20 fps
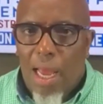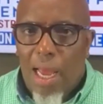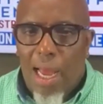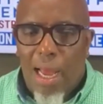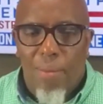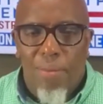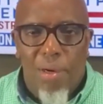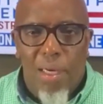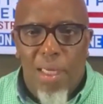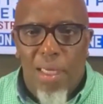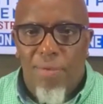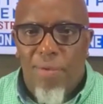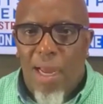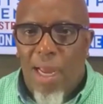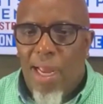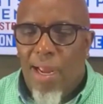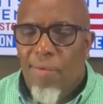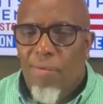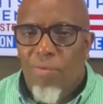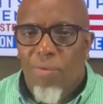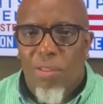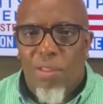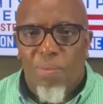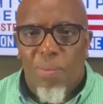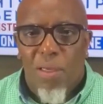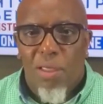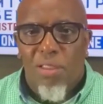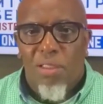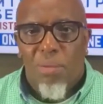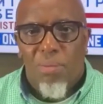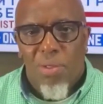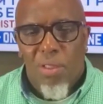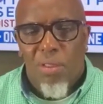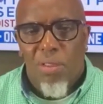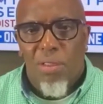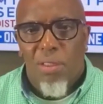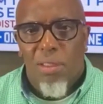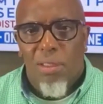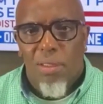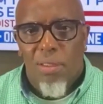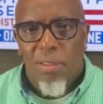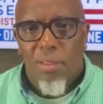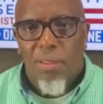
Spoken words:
I believe I have a responsibility.